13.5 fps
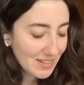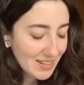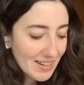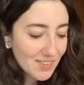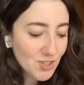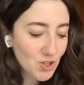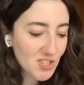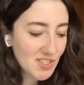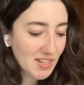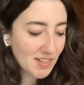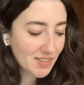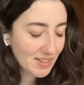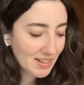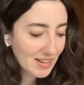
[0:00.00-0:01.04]

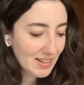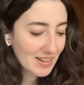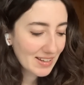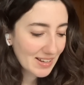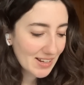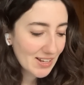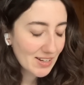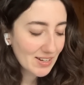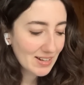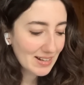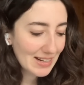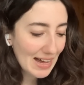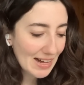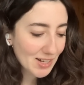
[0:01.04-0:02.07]
Interesting
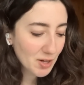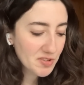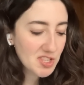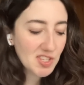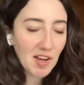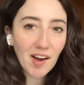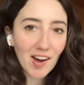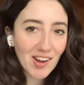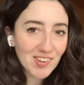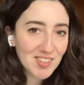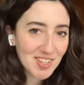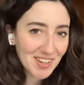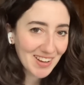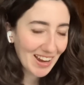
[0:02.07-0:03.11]
lack of
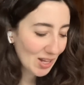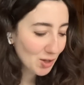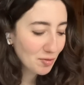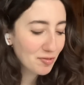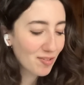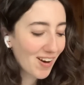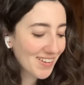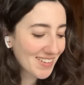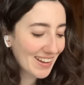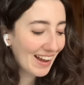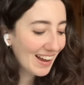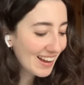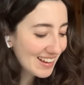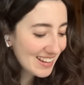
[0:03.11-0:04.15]
skirt at the front
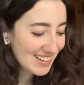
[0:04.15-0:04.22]
there.